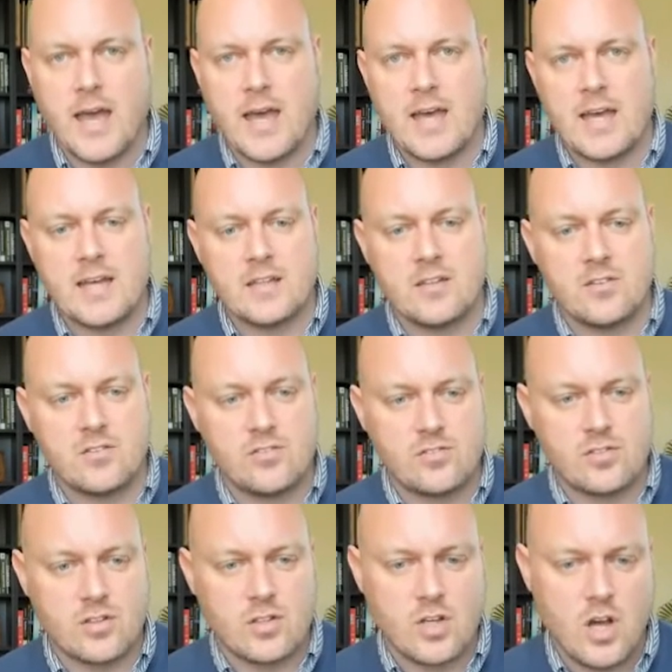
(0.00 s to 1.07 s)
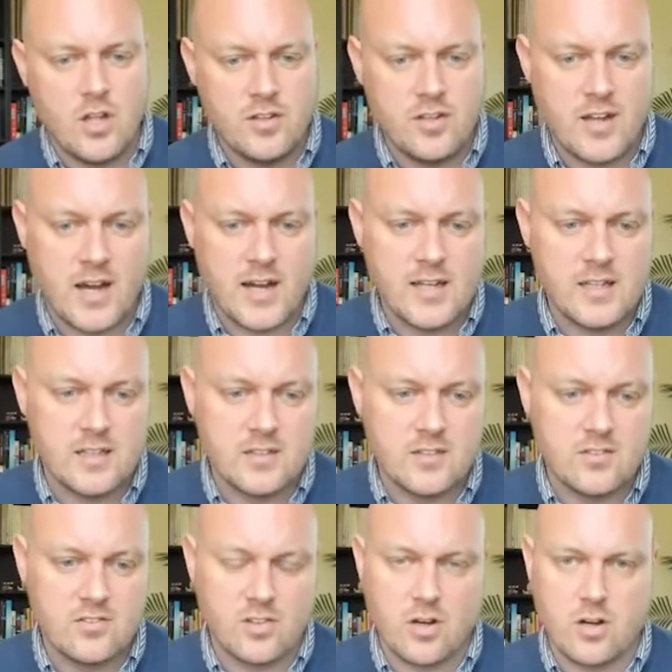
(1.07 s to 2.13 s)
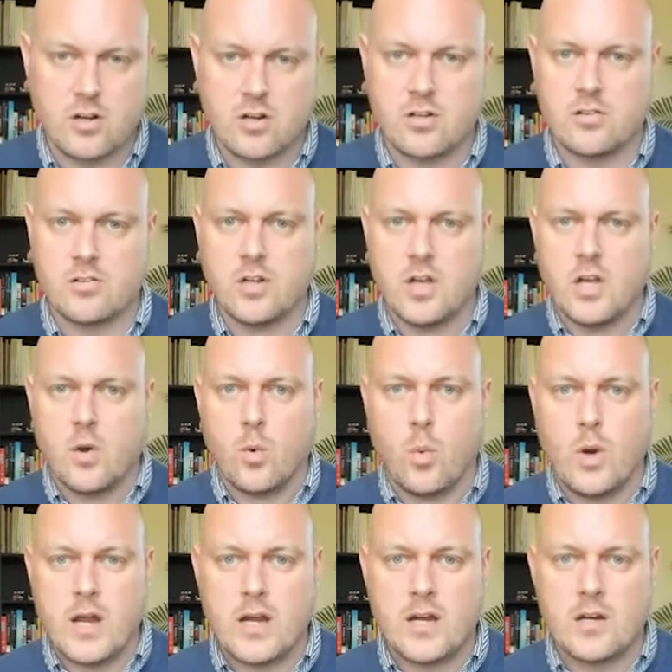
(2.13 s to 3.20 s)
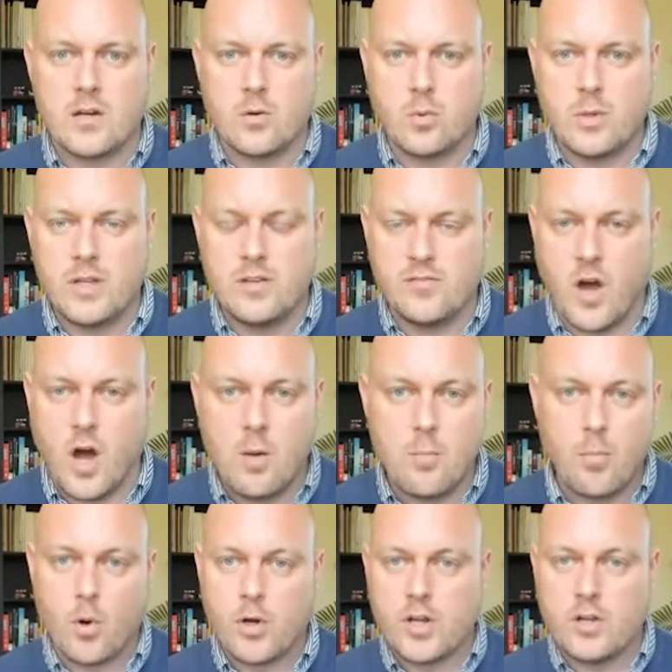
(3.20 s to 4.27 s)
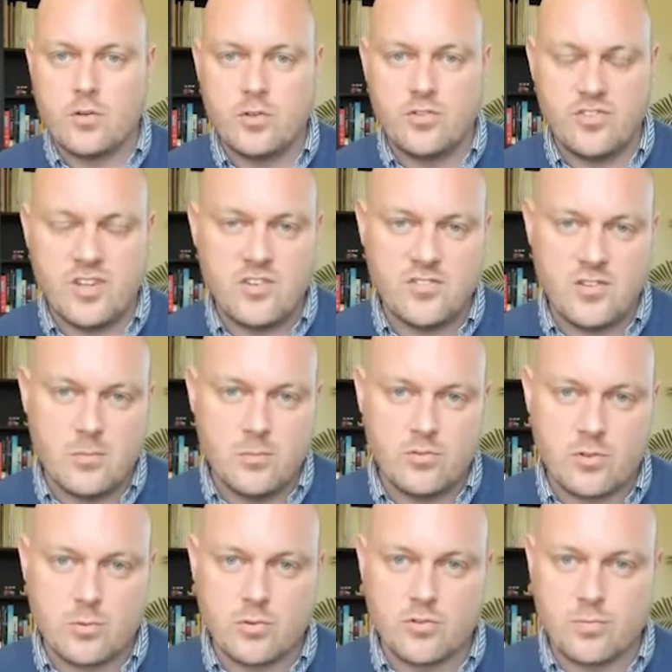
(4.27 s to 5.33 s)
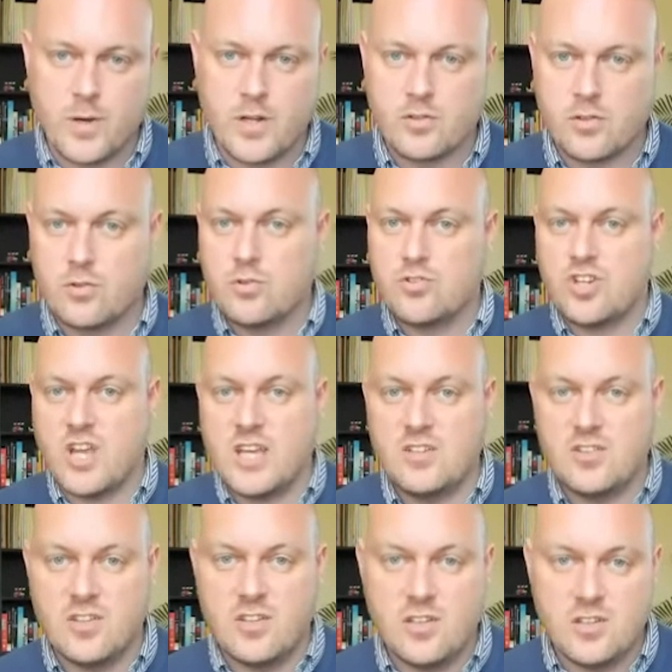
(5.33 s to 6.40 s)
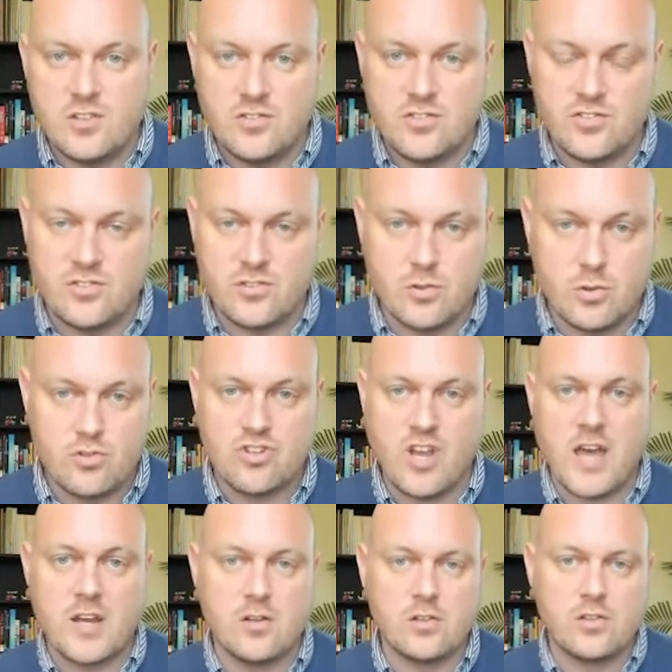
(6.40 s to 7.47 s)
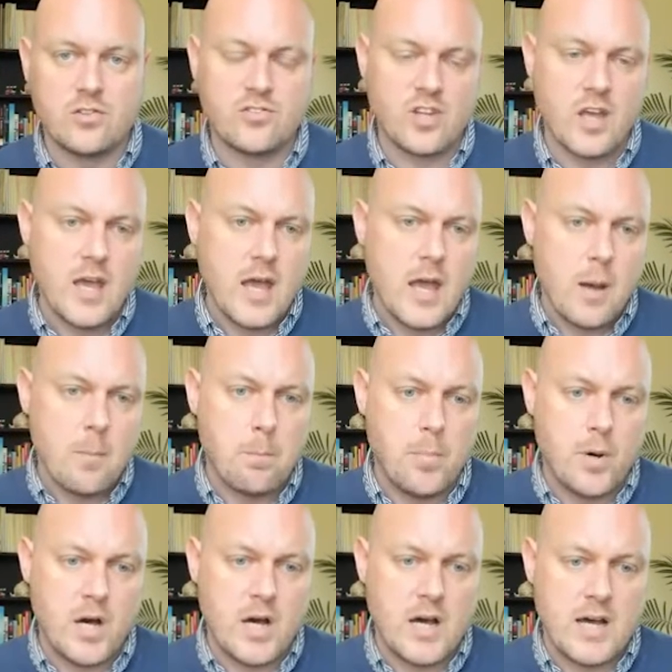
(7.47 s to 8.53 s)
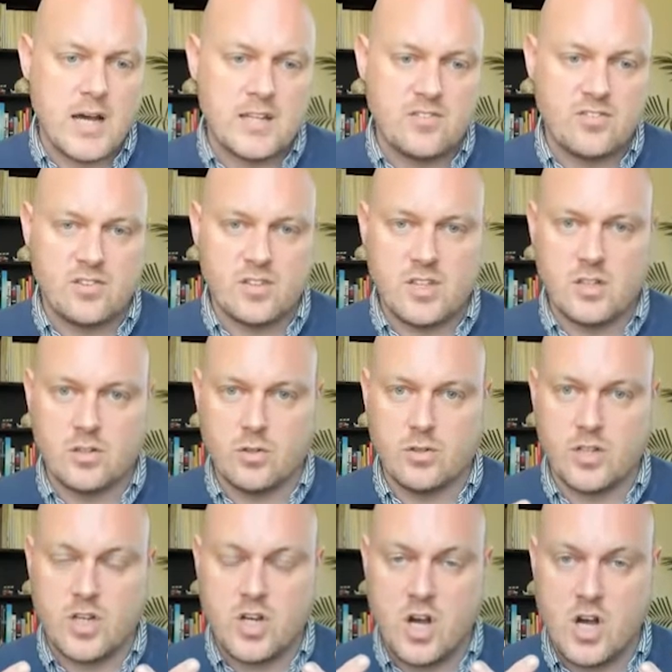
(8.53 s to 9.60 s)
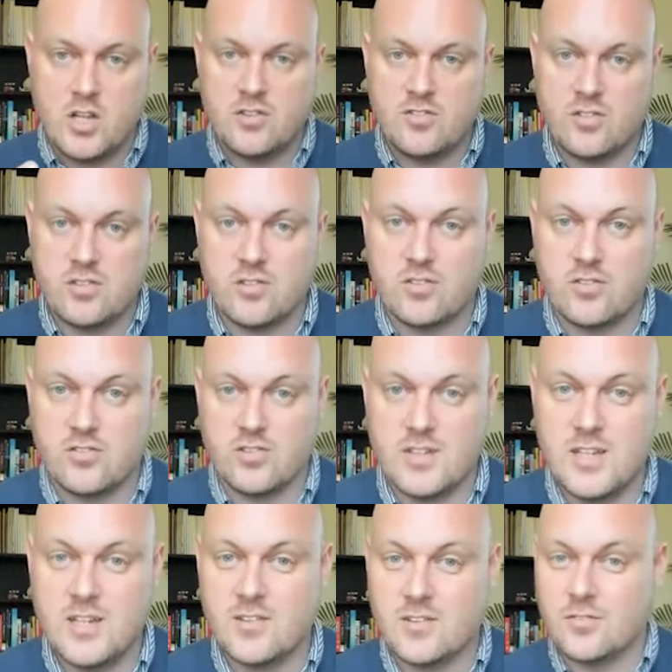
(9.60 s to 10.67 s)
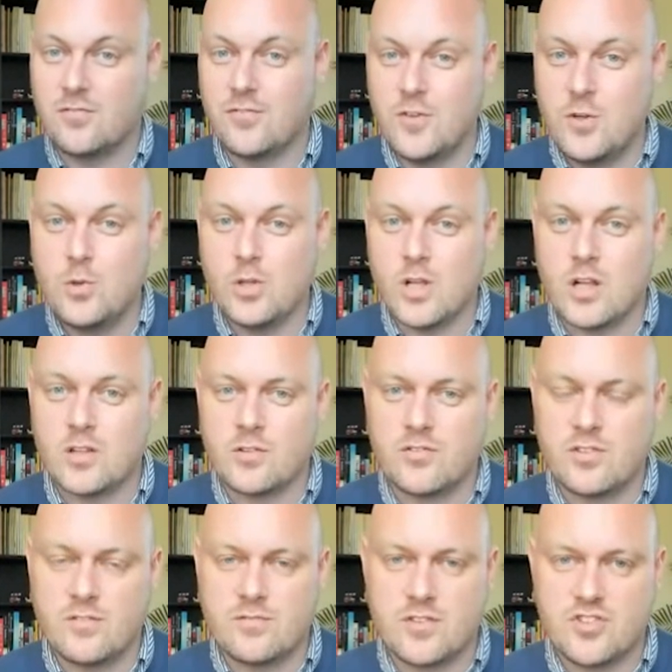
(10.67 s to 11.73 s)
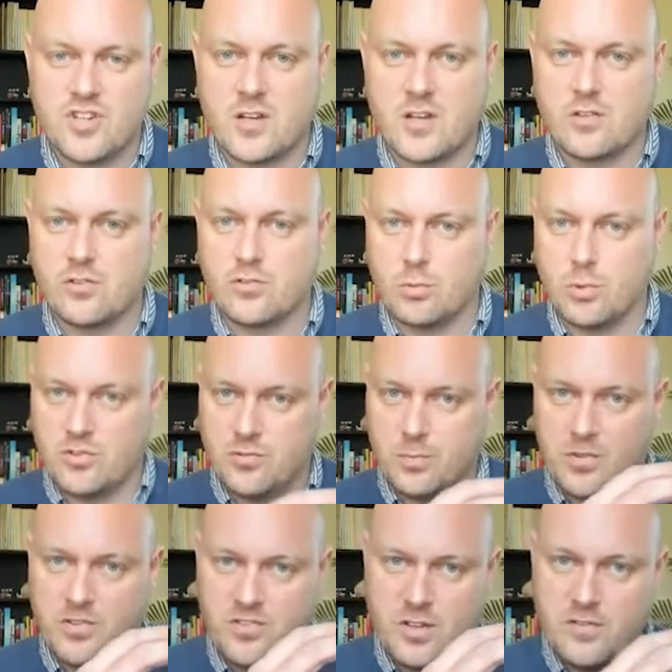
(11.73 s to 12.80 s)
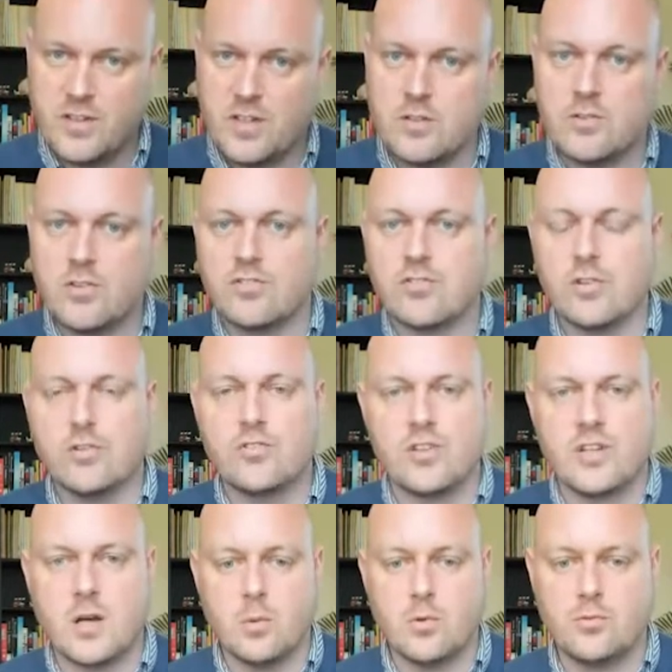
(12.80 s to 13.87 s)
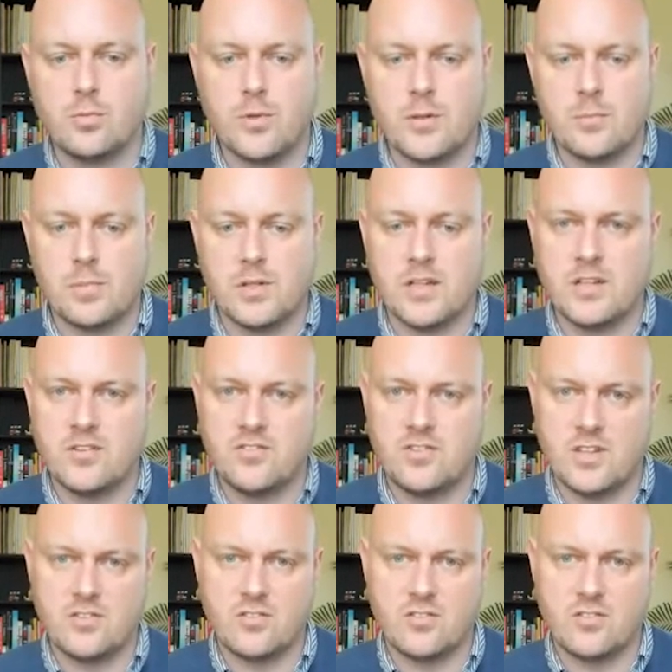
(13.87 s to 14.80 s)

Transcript: And content islands are where we've onboarded new systems to respond to new changes, new channels, but the content needed to fuel all those different channels was specific to the solution that was put in place.